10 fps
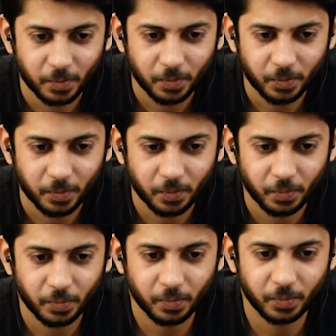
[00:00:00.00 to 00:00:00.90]

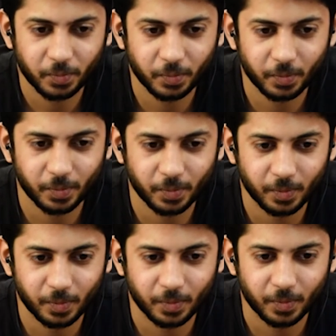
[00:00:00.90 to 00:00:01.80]

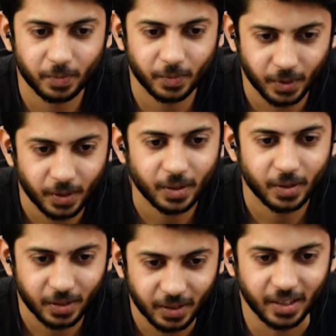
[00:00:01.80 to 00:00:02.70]

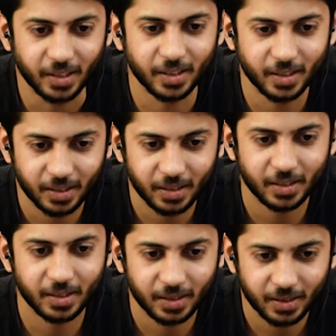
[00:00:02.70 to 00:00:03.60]

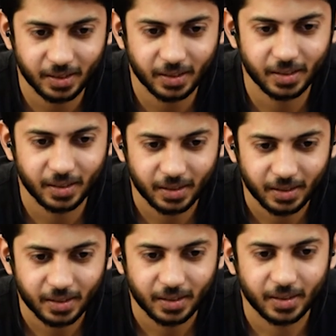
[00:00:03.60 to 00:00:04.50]

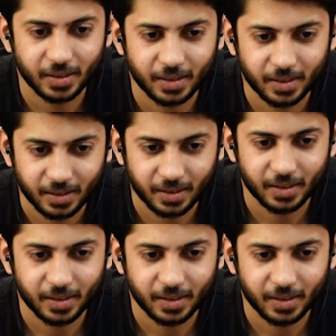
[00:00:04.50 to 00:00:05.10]
No words are spoken by the person on screen.